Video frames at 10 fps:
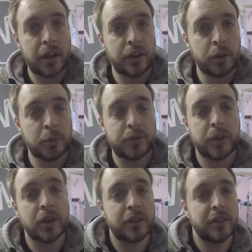almost
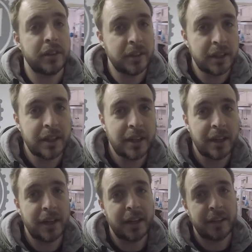forgot,
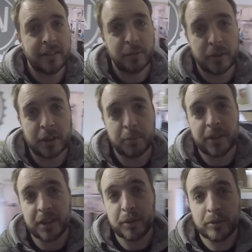we got a bit
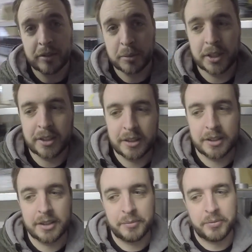of news as well.
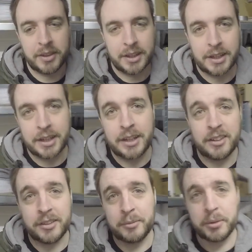
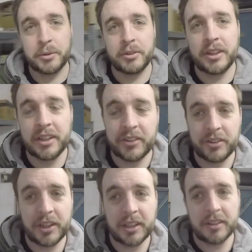Nothing brewery
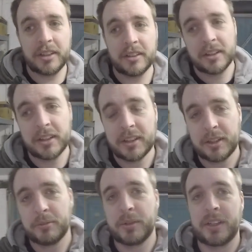related,
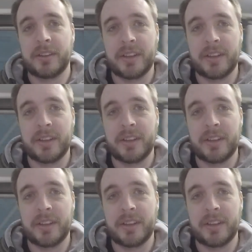but